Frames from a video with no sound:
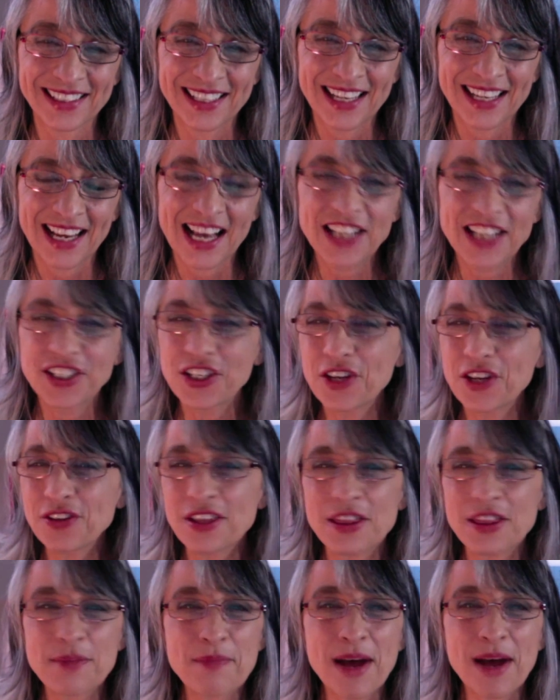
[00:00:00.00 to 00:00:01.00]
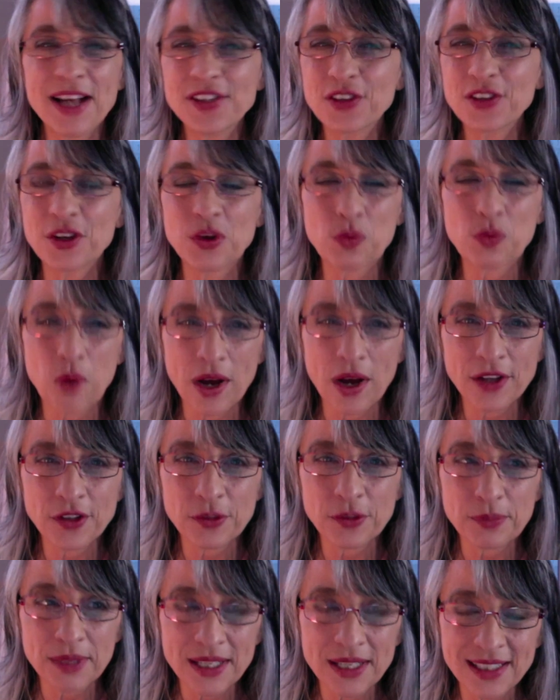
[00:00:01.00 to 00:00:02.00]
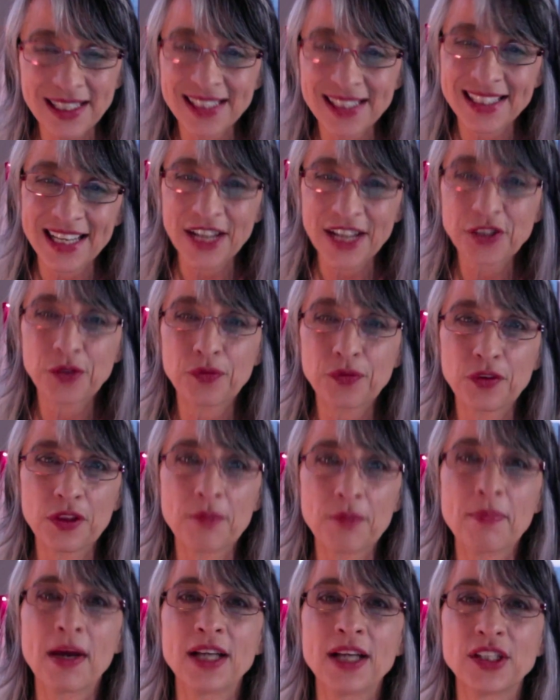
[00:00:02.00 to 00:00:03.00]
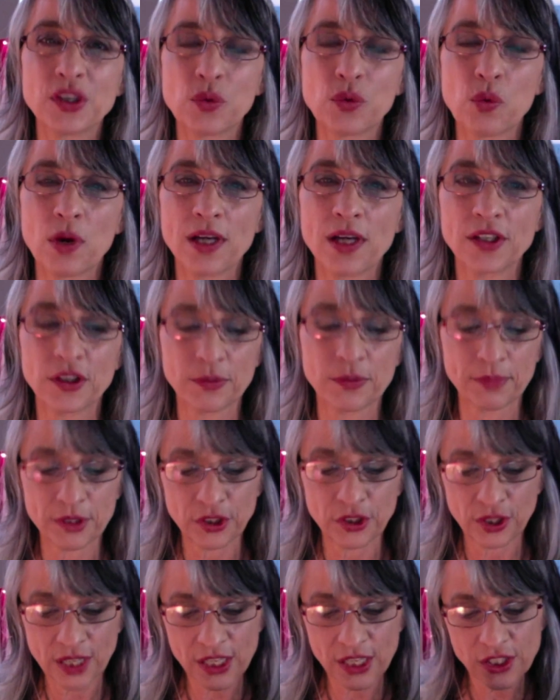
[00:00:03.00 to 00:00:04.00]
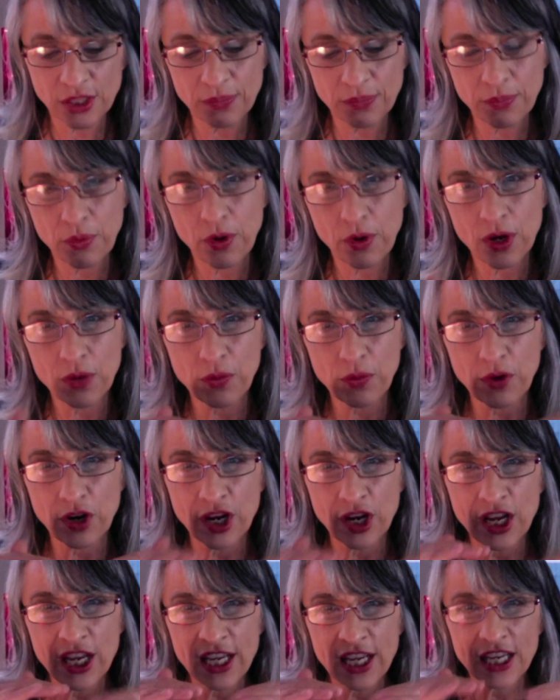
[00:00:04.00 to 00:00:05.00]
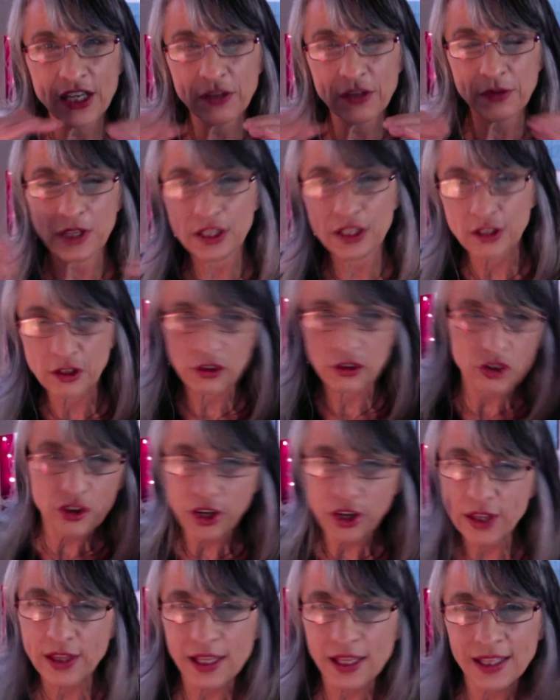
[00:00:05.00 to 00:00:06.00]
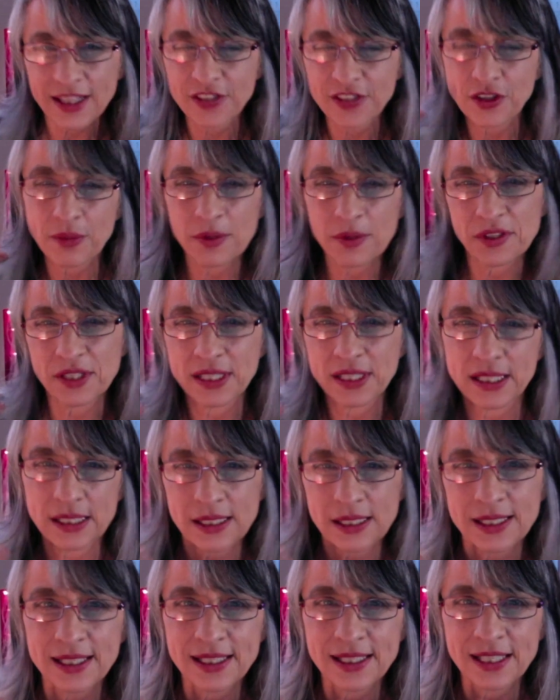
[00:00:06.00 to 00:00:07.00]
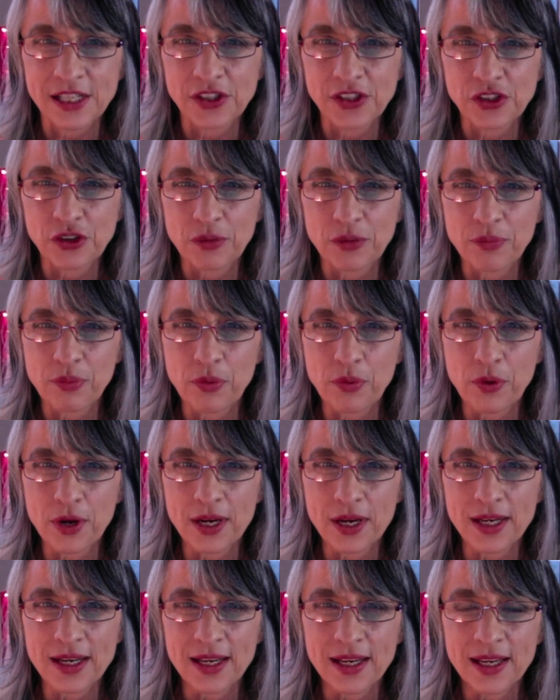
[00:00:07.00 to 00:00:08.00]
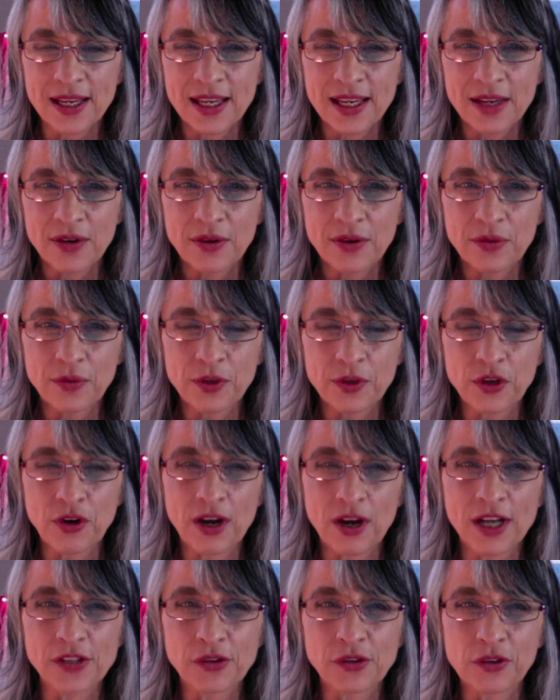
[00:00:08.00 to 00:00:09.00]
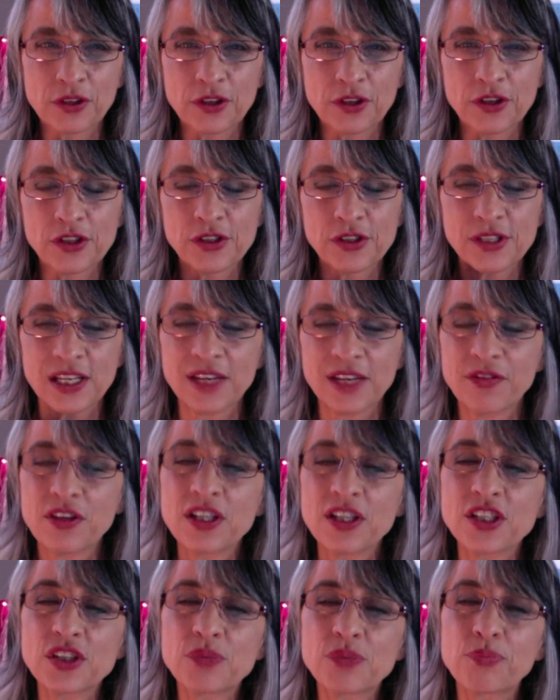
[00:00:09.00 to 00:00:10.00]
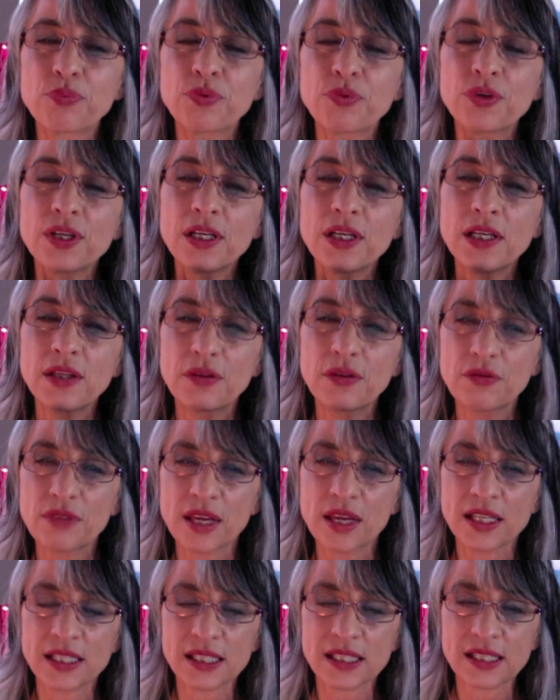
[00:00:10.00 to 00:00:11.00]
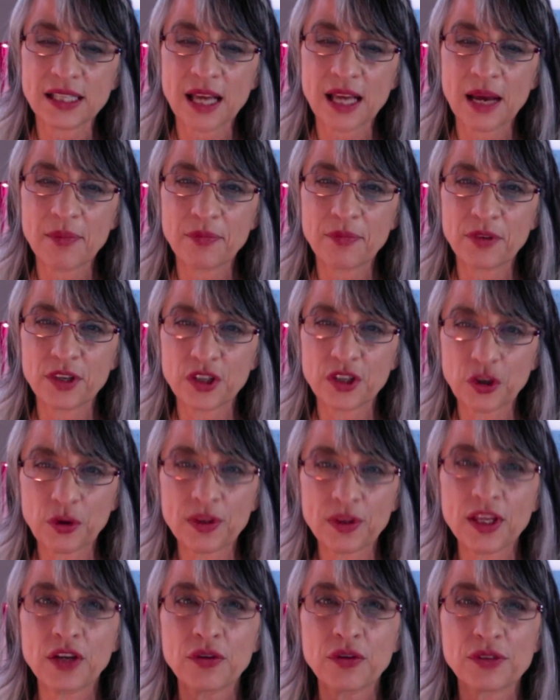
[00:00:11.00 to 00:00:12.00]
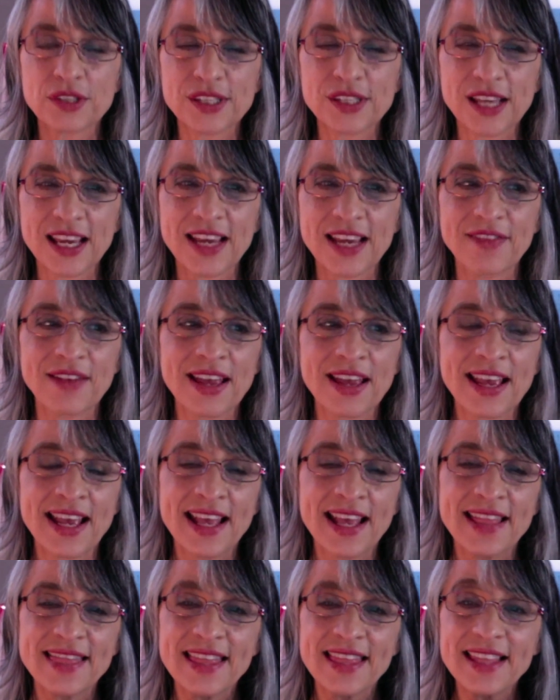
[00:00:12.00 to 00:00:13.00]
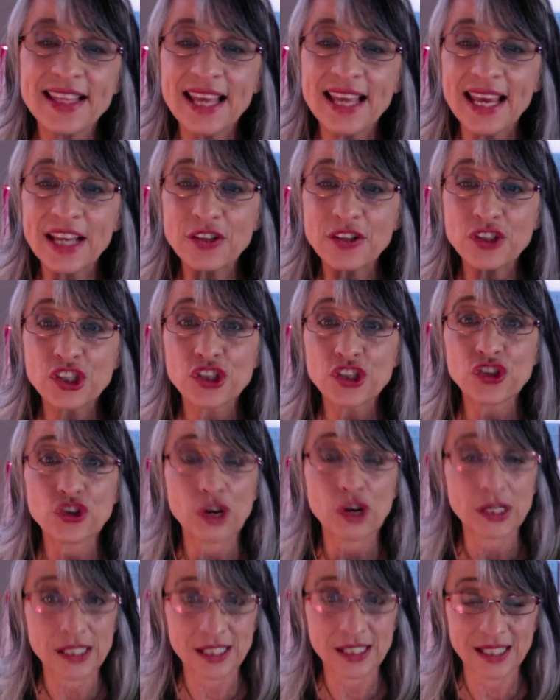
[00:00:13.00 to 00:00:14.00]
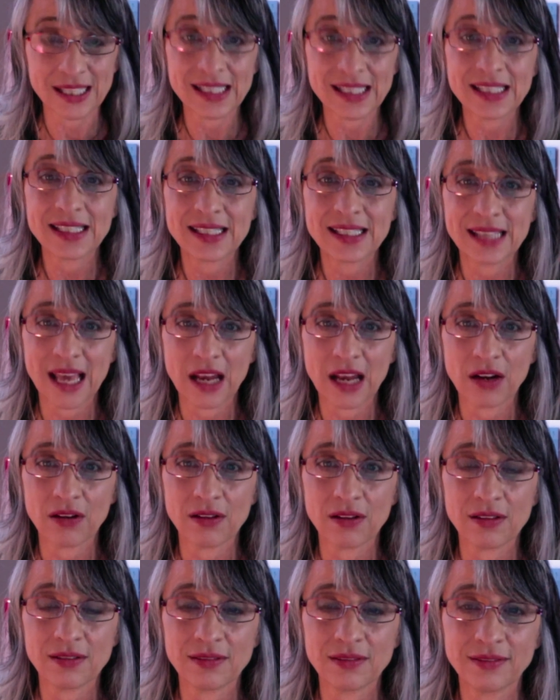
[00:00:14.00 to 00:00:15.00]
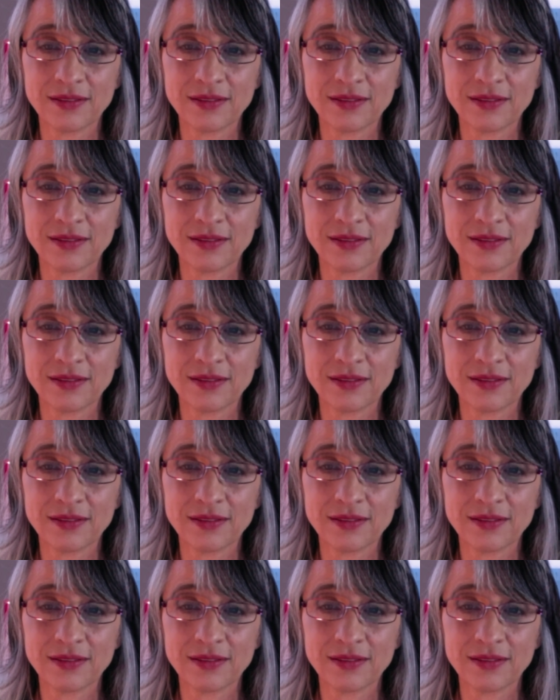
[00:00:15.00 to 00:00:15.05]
And to know that the mind's going to wander, because that's natural for the mind to wander, but you'll get to a point where it'll create like this almost dissonance at a certain point when your eyes are closed. And if you can just breathe through that discomfort, knowing that you're safe, then the energy starts to settle.